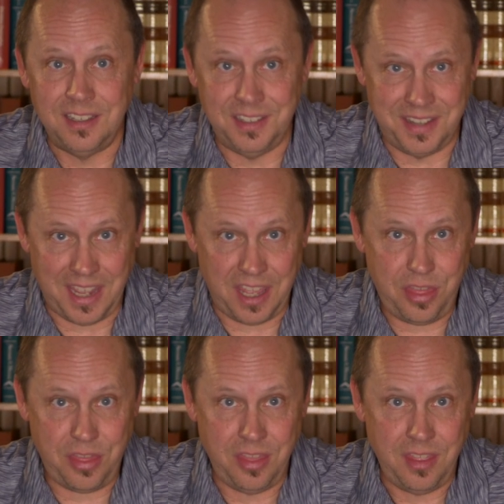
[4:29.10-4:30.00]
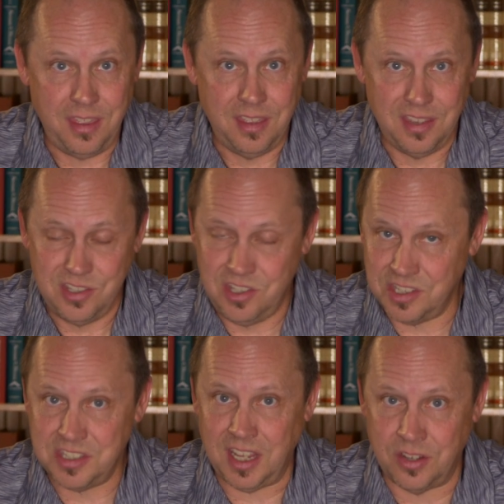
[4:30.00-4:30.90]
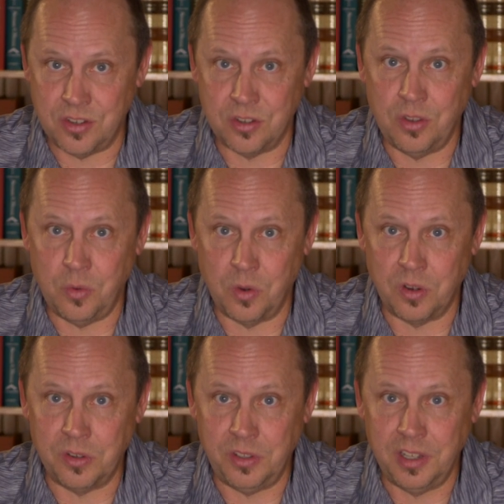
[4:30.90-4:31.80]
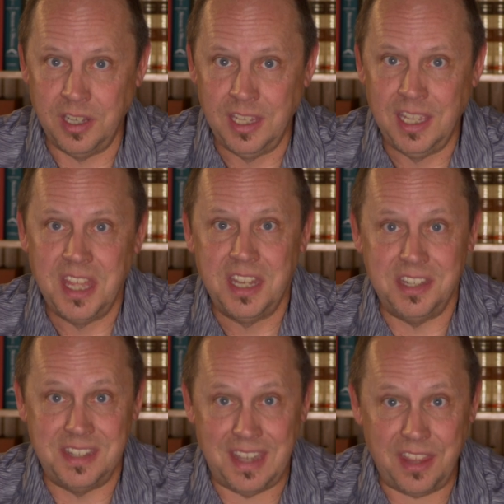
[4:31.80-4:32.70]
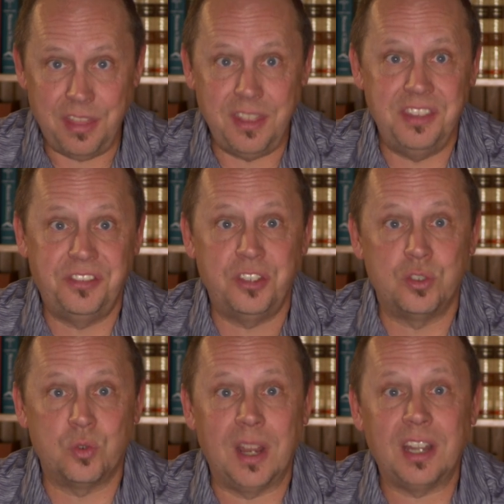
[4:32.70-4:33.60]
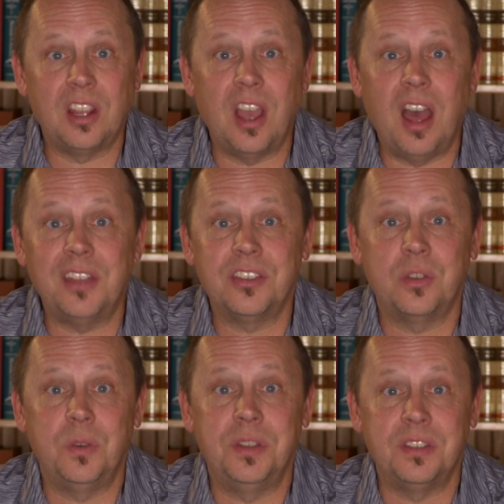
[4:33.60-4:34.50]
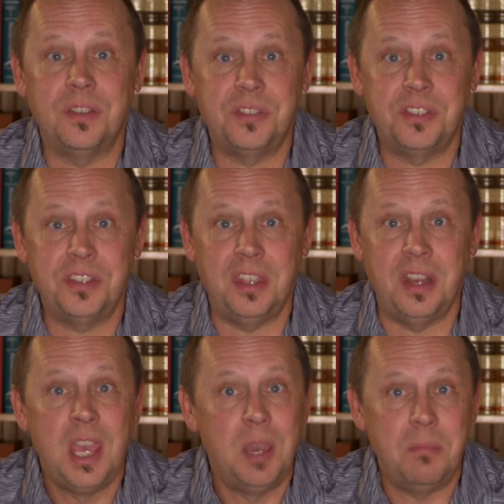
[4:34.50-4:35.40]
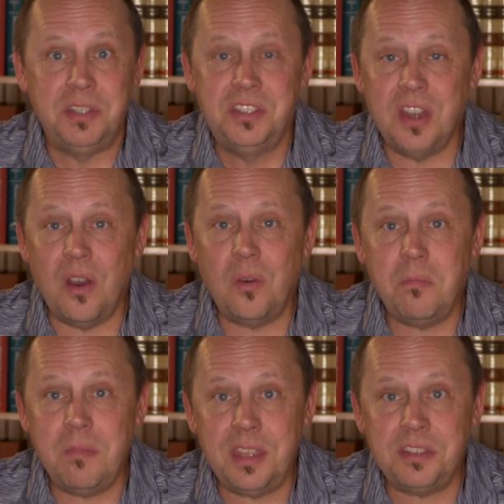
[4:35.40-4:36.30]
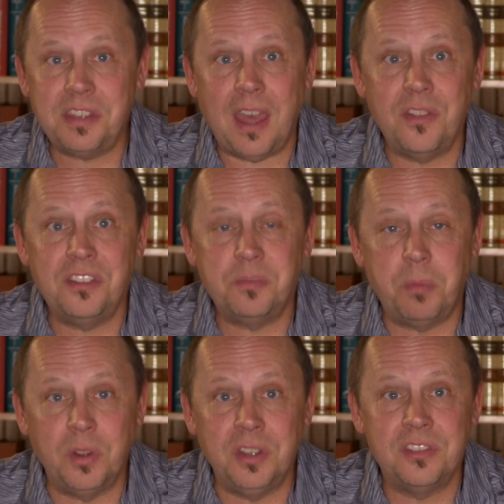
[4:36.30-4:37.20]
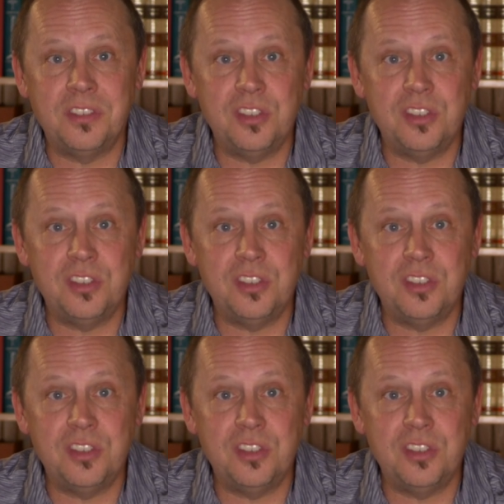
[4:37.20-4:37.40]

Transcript: Death just entered the world. Death is a direct consequence of sin, but don't miss how this points to